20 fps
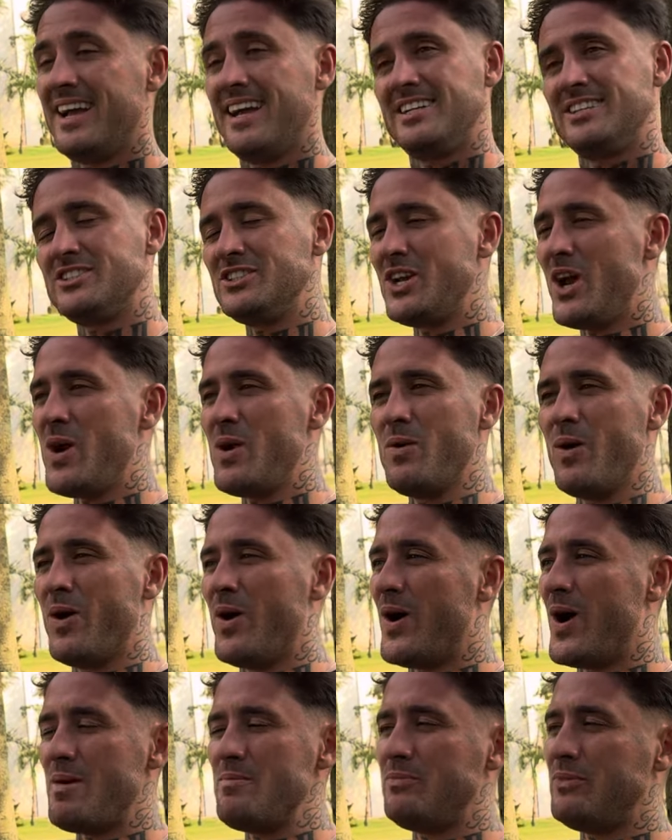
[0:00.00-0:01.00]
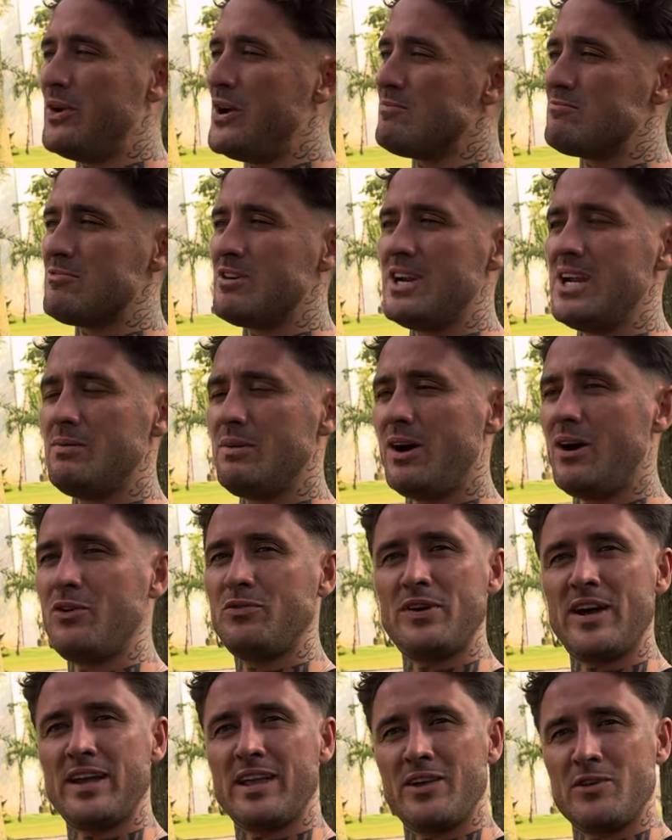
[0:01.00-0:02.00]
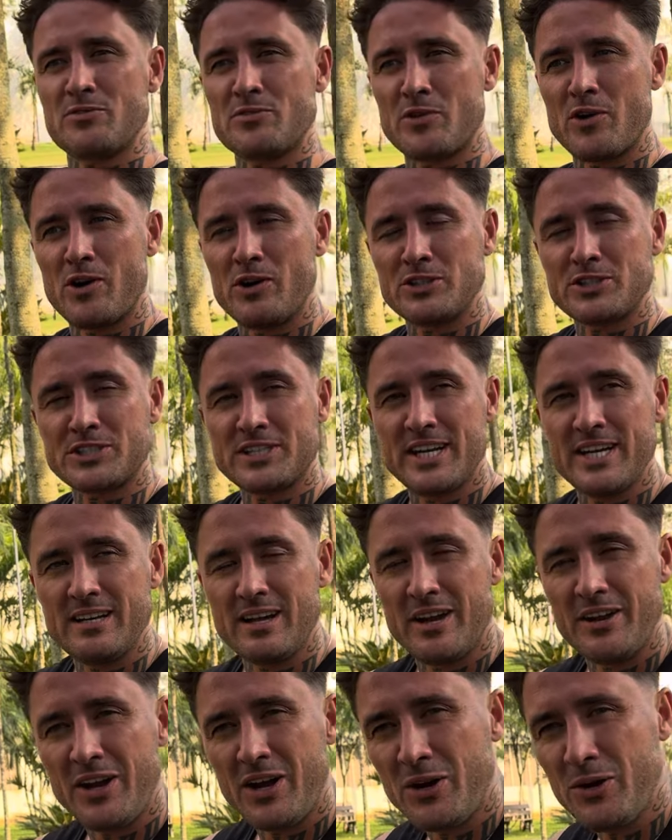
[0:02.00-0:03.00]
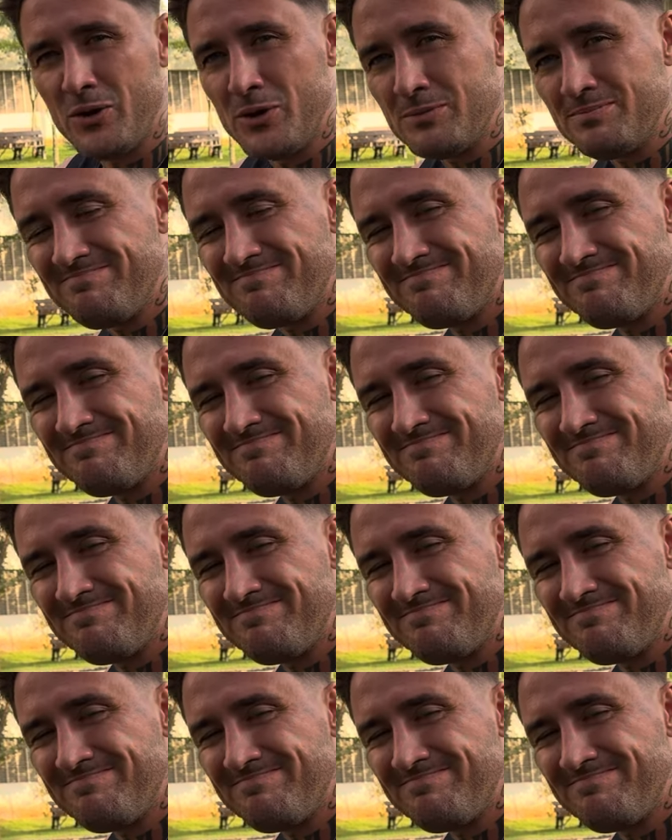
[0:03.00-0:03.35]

Do you know what? I'm doing really well, thank you for asking. I know